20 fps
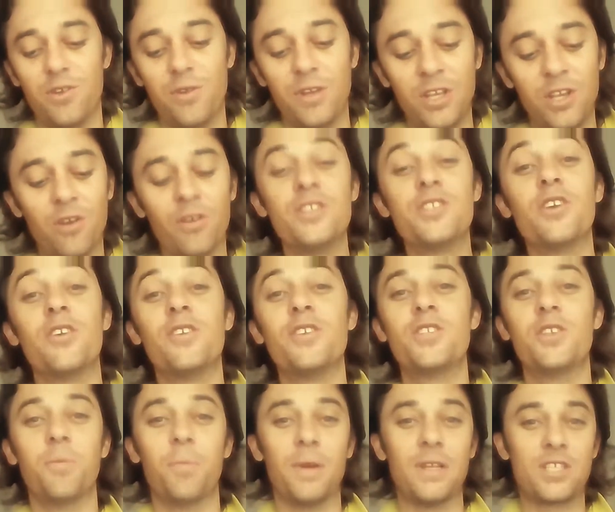your
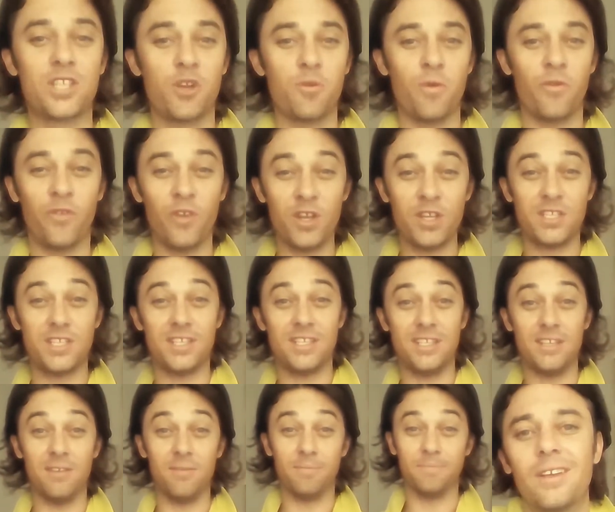internship at Scubaversity?
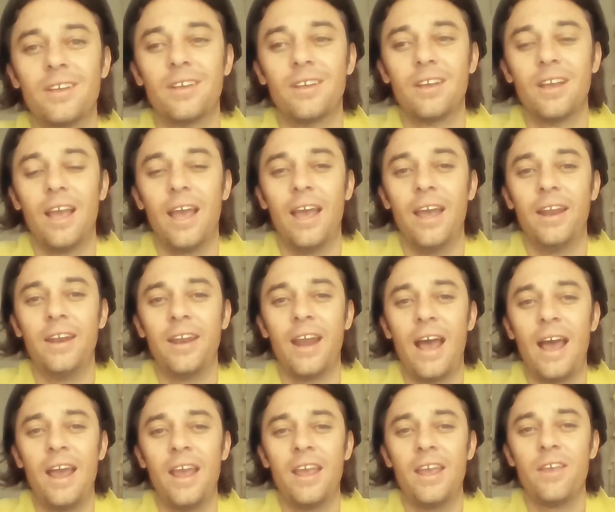And
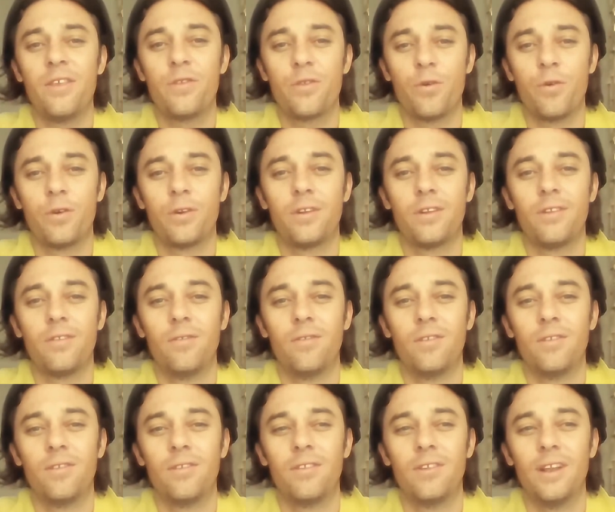I thought
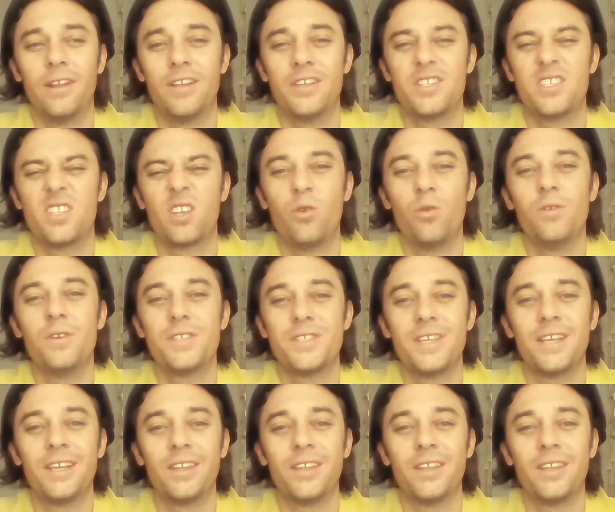that this is the coolest thing in the